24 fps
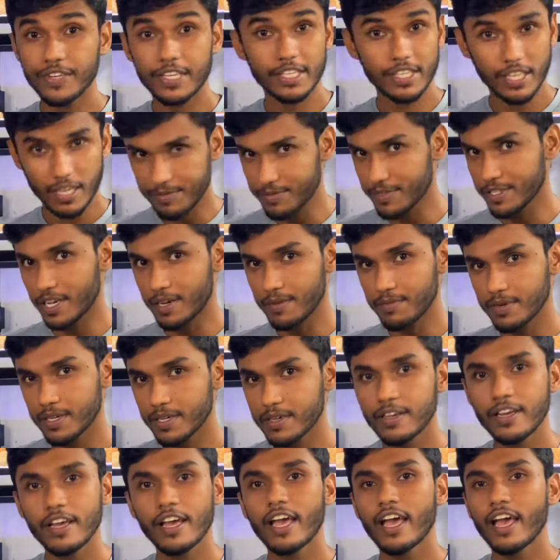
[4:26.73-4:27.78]
it a thumbs up.
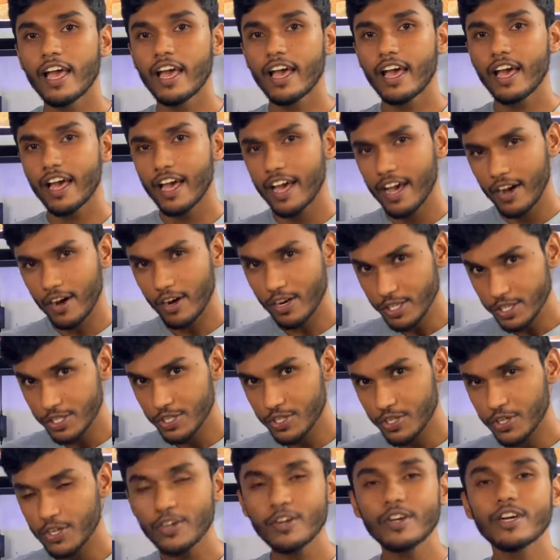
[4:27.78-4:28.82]

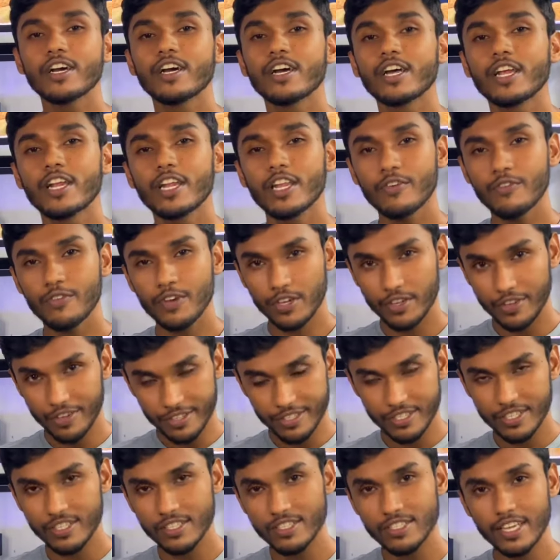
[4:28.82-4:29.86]
Also, leave your
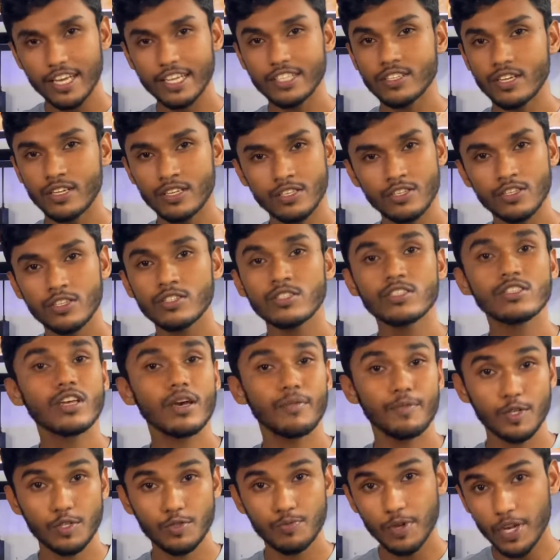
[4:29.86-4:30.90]
questions and suggestions
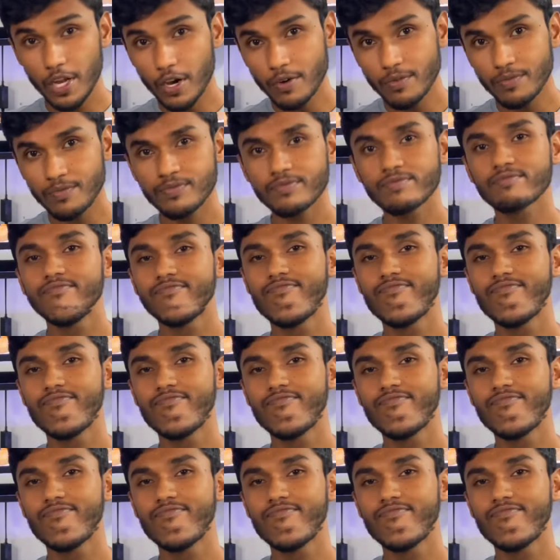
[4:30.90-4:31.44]
comments below.